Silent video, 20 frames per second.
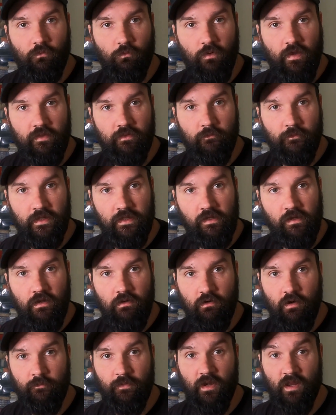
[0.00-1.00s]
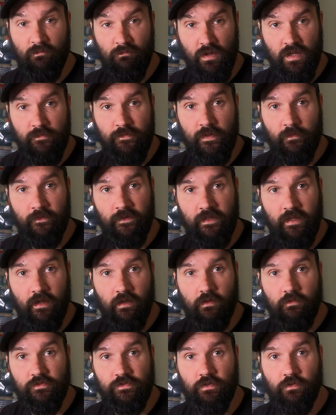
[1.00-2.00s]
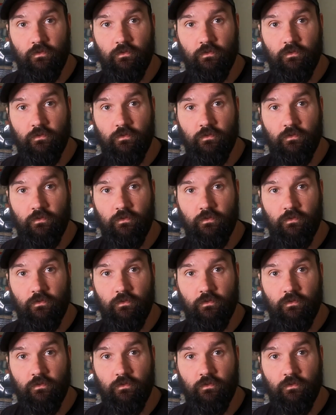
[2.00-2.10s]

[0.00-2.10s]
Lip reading: the weather might clear up and I might be able to get out